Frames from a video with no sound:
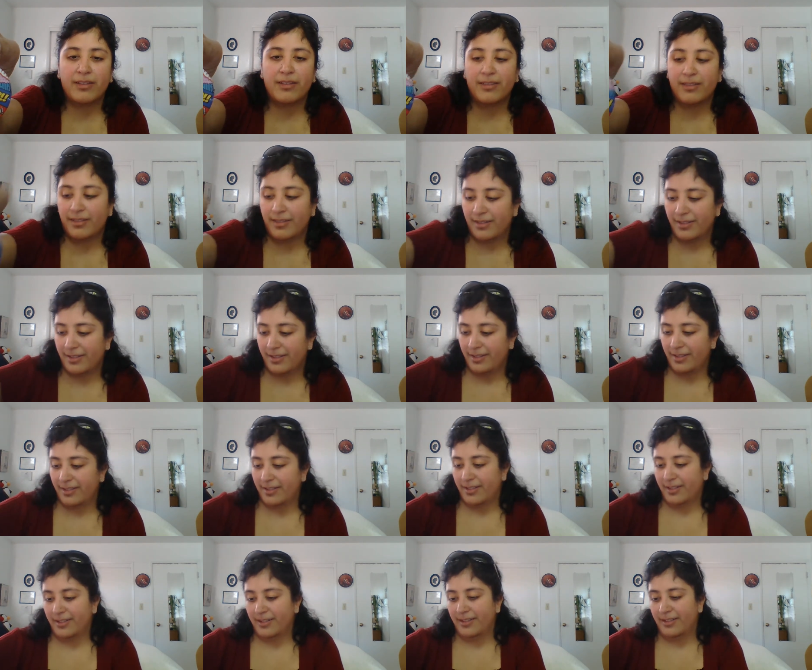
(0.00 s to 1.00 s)

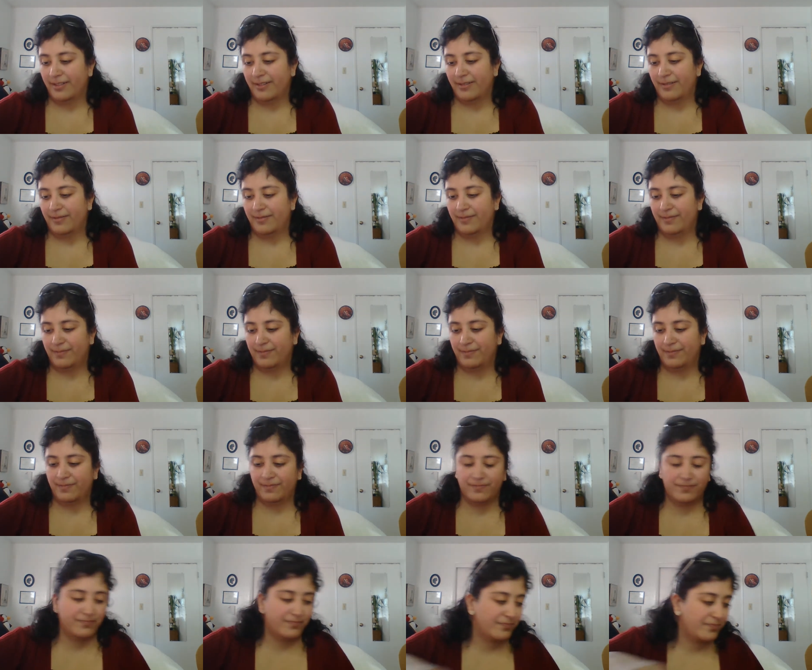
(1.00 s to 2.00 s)

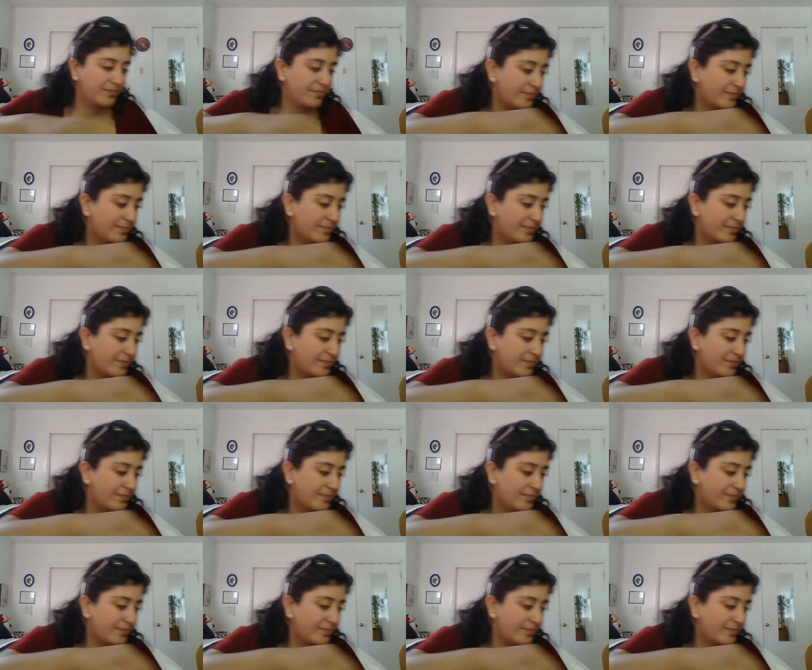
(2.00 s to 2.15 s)
(no one is talking)